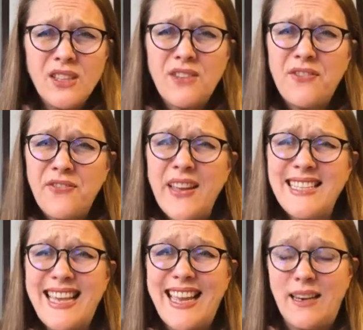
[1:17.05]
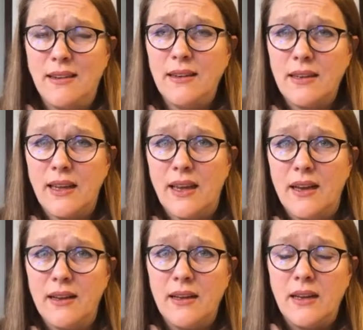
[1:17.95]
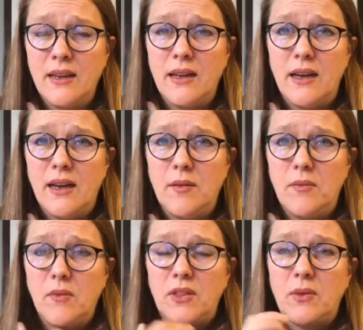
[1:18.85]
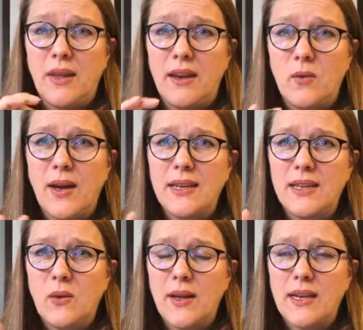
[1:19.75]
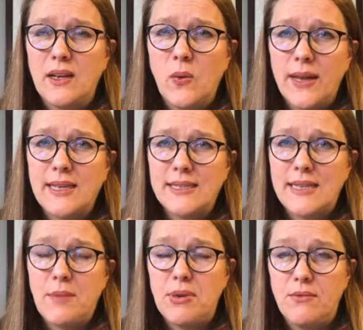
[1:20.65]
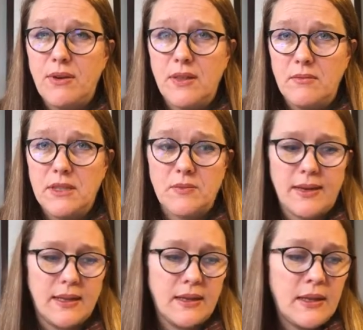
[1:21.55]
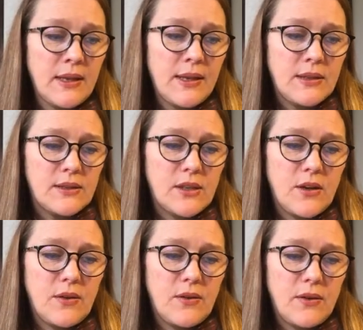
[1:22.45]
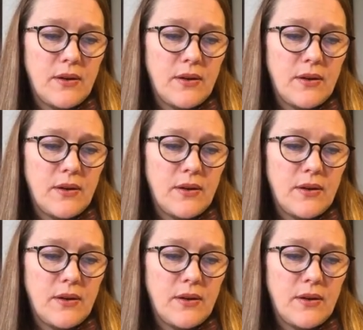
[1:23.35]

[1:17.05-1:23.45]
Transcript: fit in here, and quite a quick snappy rhythm as well. So